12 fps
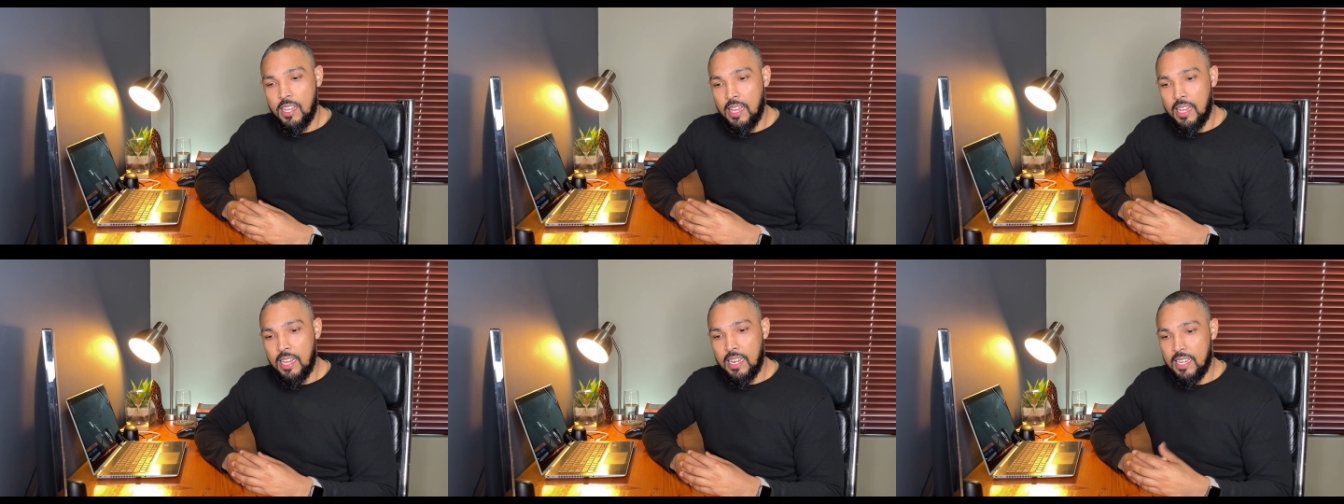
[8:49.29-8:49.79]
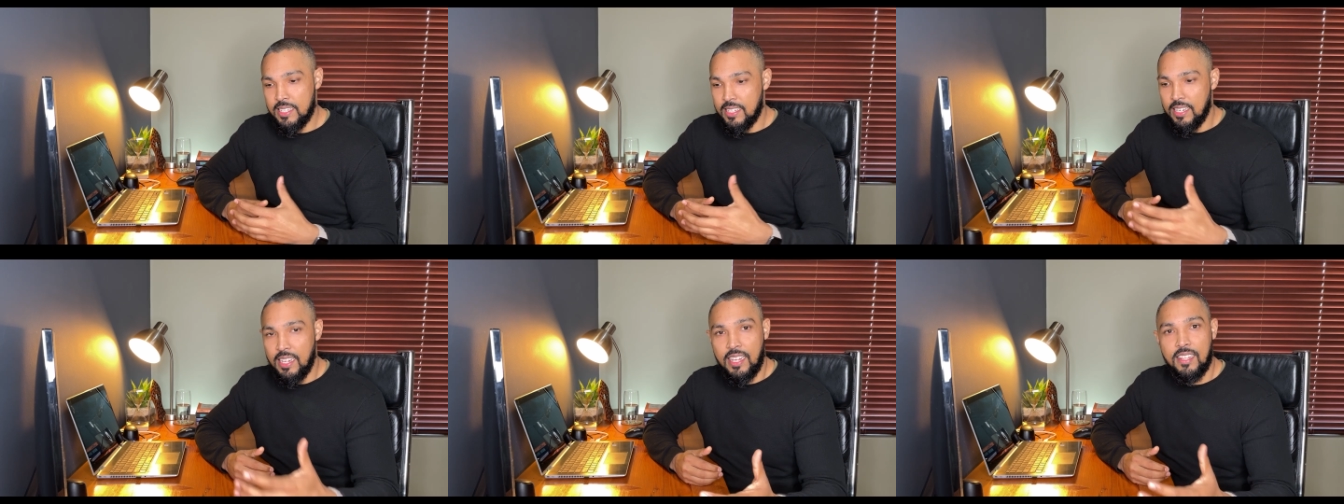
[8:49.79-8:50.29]
and I
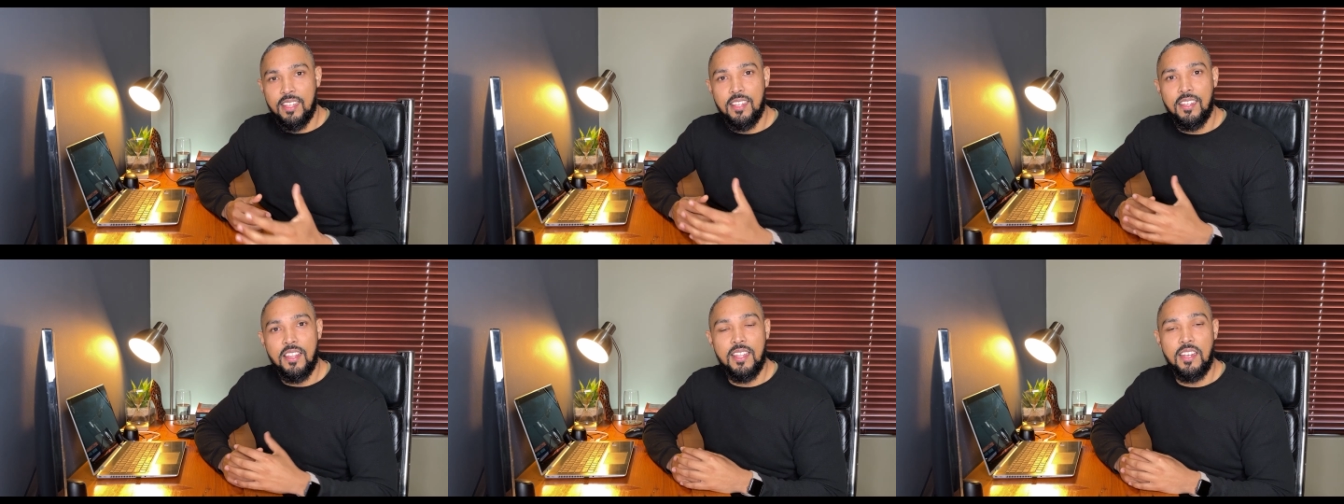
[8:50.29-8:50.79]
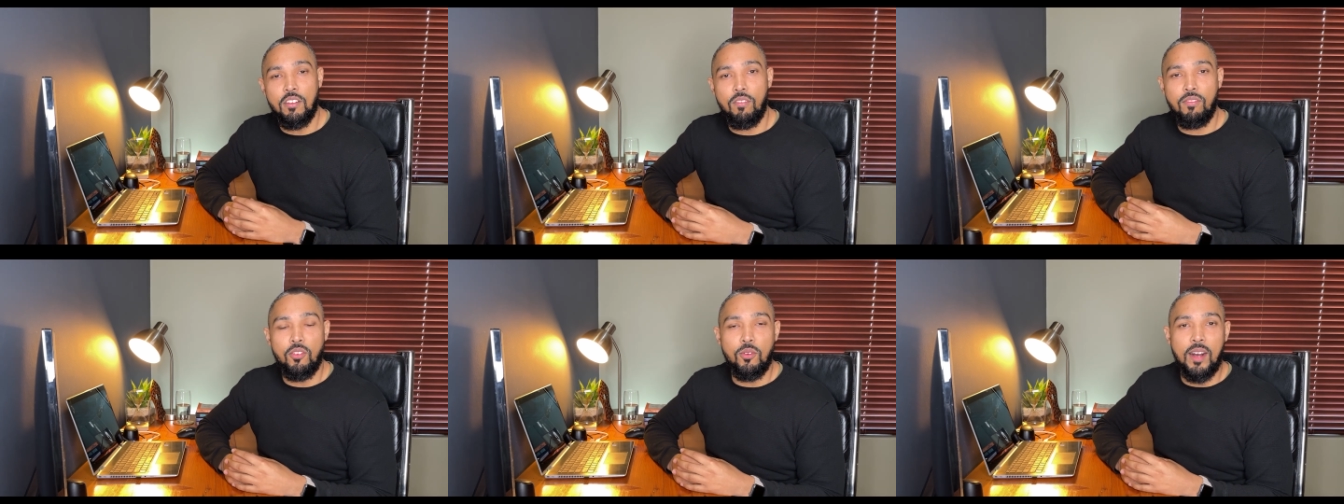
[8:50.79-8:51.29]
select three or
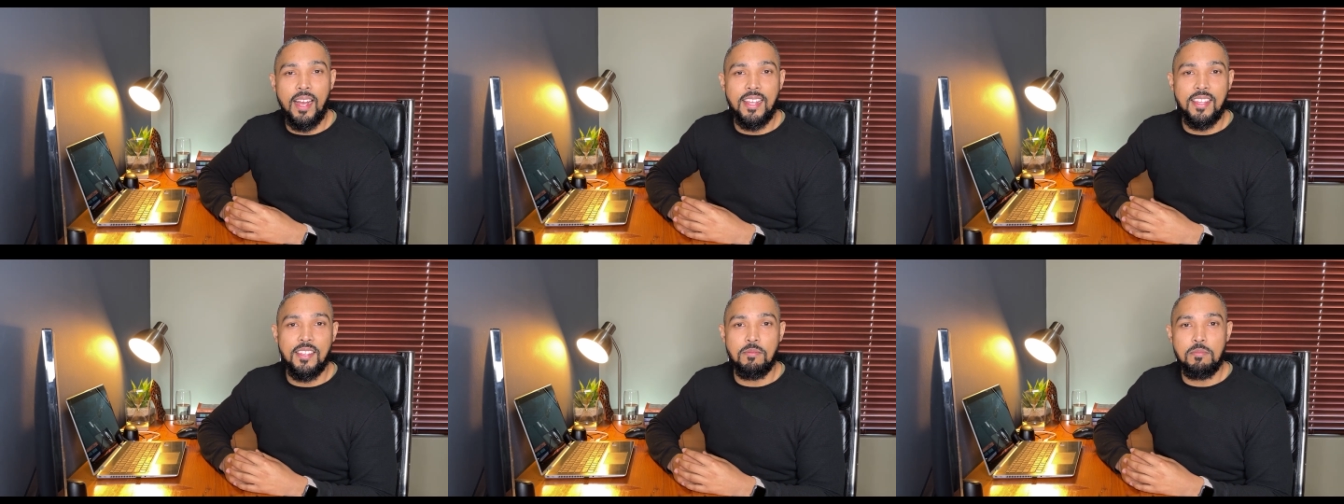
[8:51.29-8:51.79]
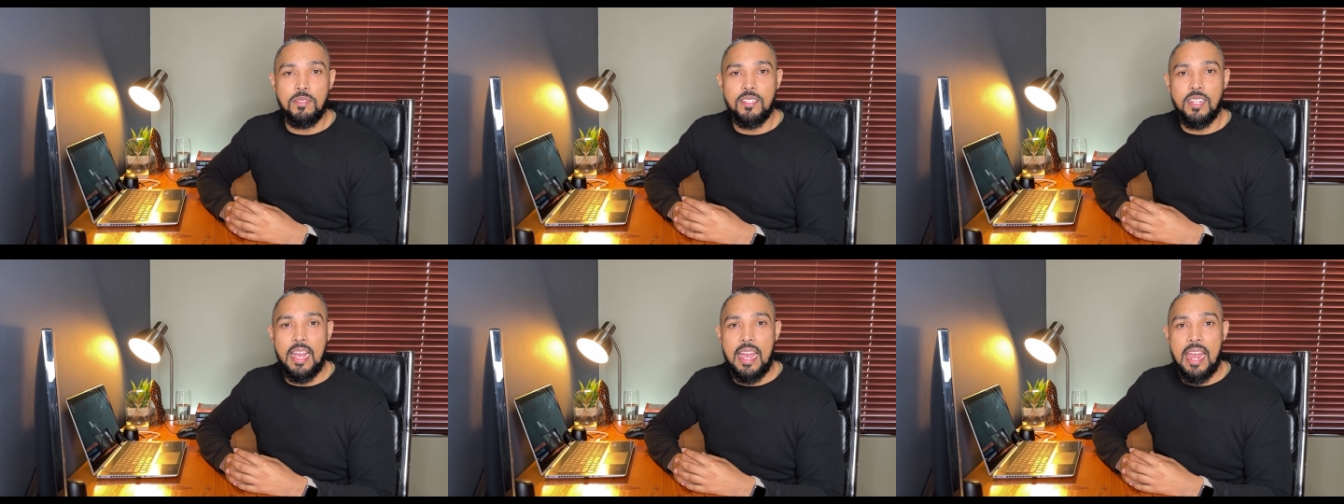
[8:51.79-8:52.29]
four
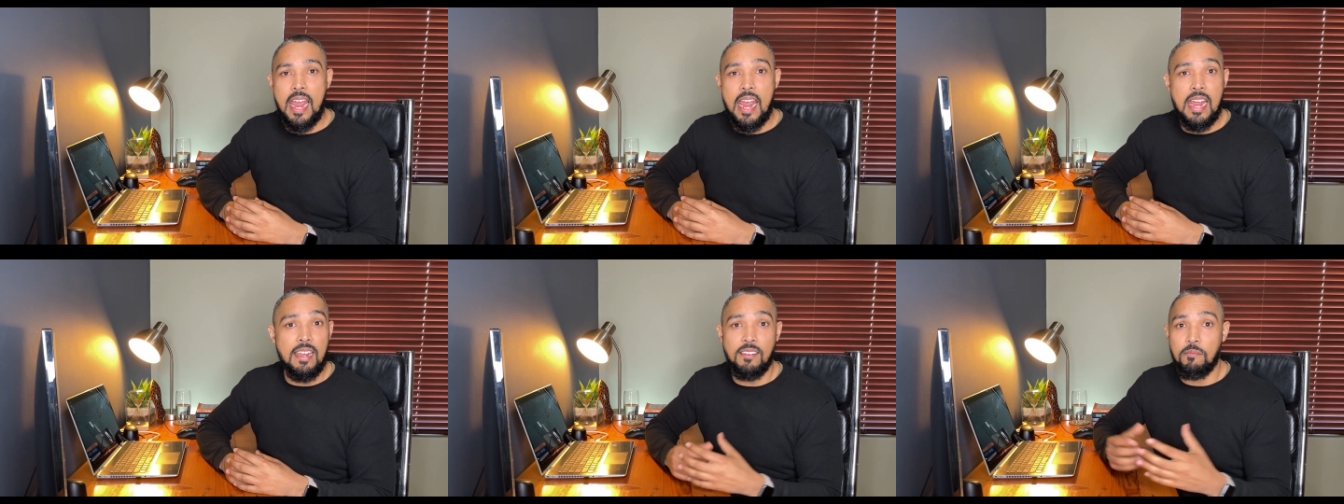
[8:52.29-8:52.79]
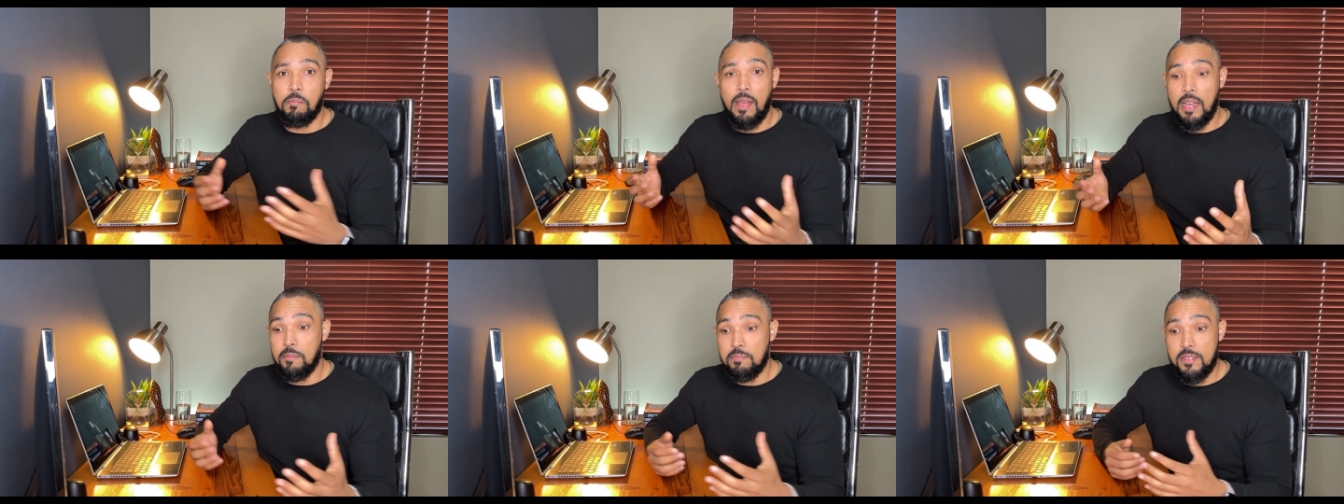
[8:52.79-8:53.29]
items, and
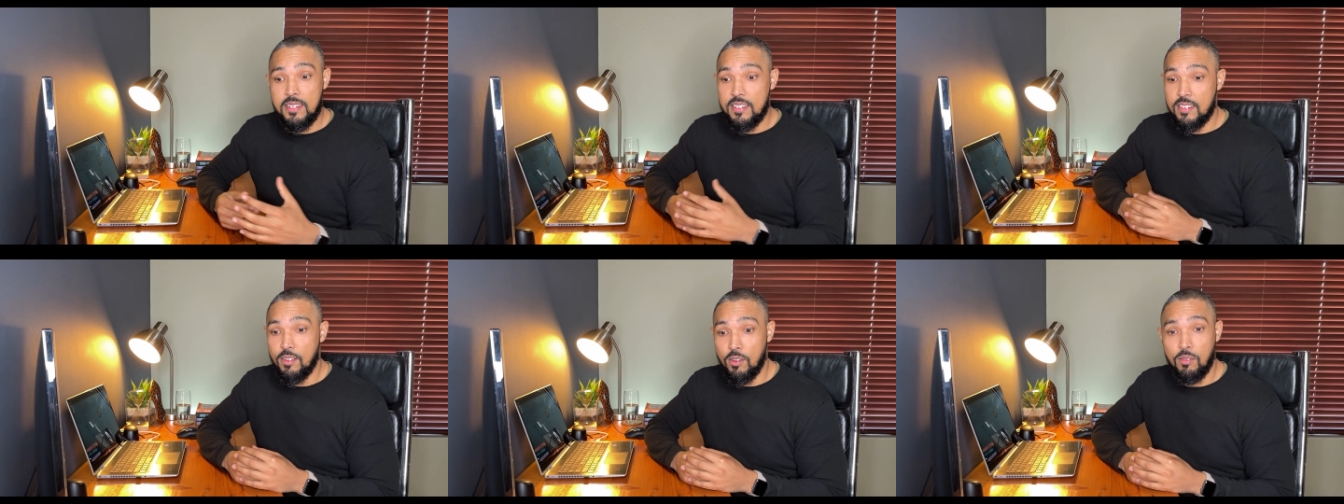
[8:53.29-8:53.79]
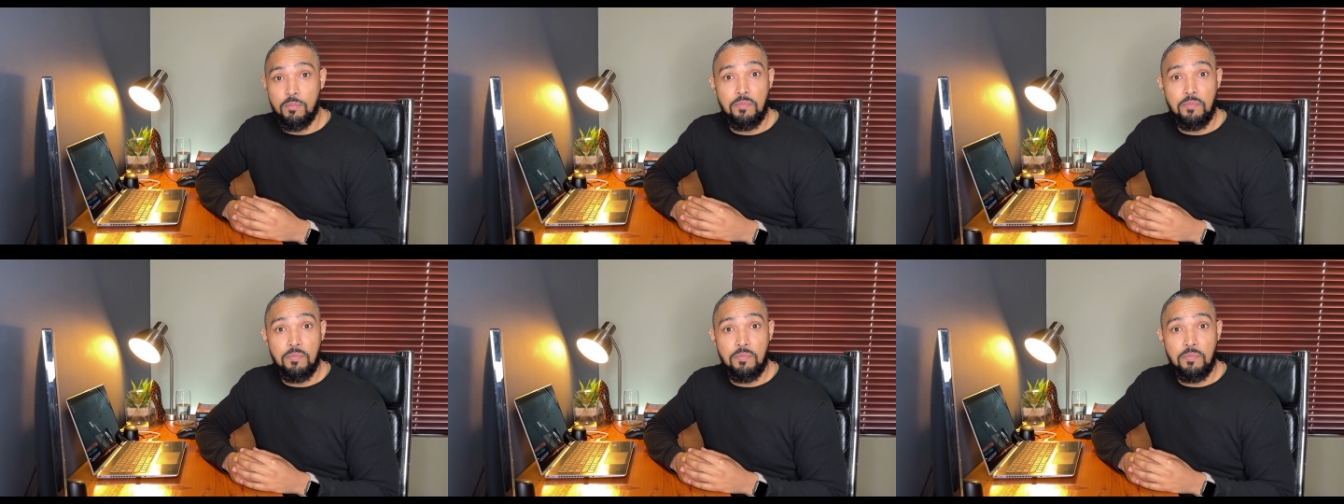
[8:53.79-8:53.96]
perhaps, you know,